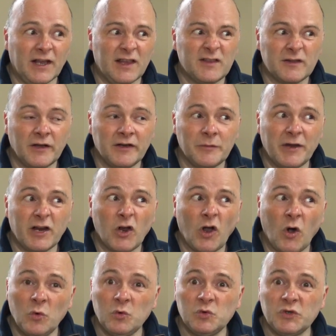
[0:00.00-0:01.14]
It's turned a bit
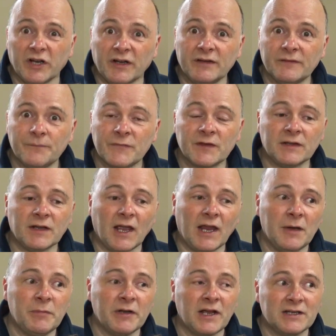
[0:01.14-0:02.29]
colder
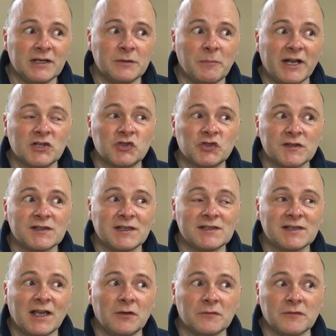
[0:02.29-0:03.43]
today, but I did manage to sit
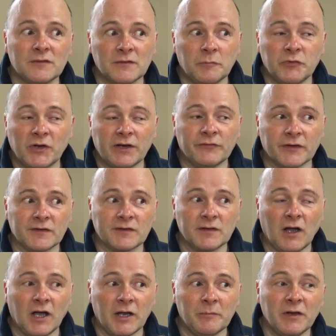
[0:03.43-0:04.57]
out at breakfast
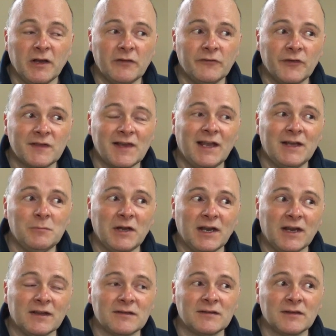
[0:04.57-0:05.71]
time for 10
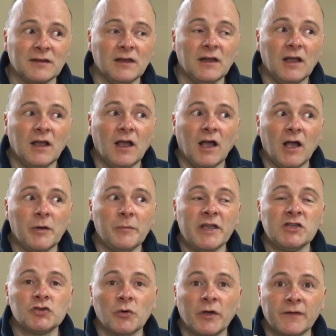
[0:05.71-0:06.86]
minutes,
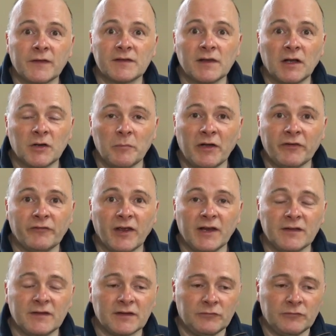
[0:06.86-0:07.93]
enjoying the sun on my face.